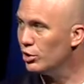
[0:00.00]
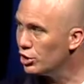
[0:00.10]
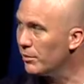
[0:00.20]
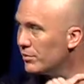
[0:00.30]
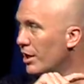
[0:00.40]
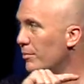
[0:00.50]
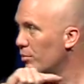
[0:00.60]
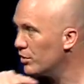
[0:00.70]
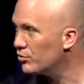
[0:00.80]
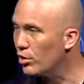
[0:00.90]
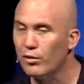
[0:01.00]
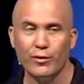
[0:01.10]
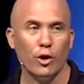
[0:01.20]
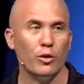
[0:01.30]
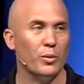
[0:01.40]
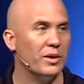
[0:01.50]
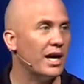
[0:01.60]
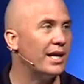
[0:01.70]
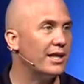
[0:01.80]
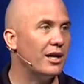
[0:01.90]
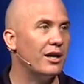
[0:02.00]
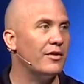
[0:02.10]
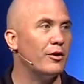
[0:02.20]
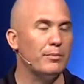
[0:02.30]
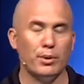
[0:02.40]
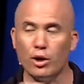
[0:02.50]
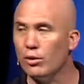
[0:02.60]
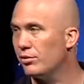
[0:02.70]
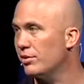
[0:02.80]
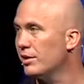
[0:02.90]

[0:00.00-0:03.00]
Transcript: jumped up and we drove home, and we got there, and they're both